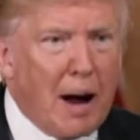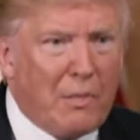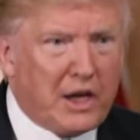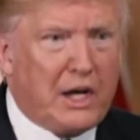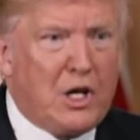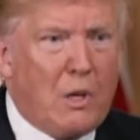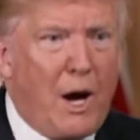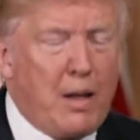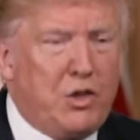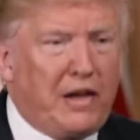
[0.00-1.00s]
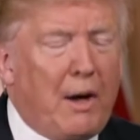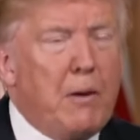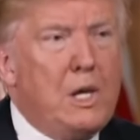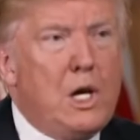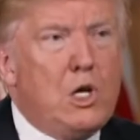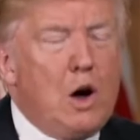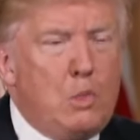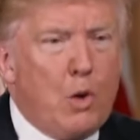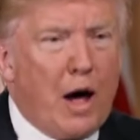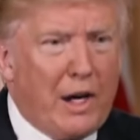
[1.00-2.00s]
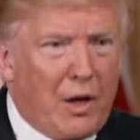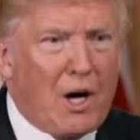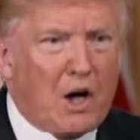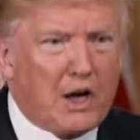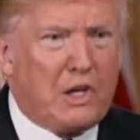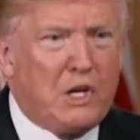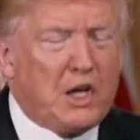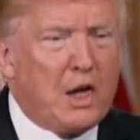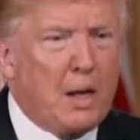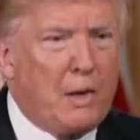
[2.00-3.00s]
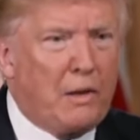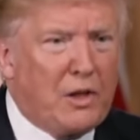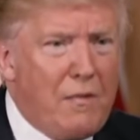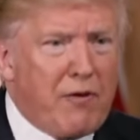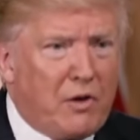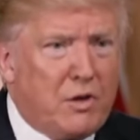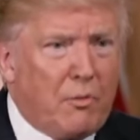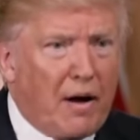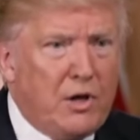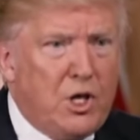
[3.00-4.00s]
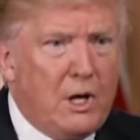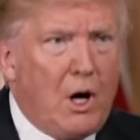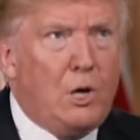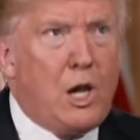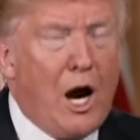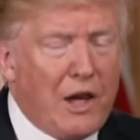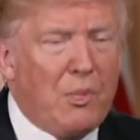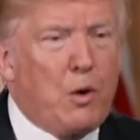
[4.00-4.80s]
I mean, can you imagine having the Trump brand on the first Martian hotel?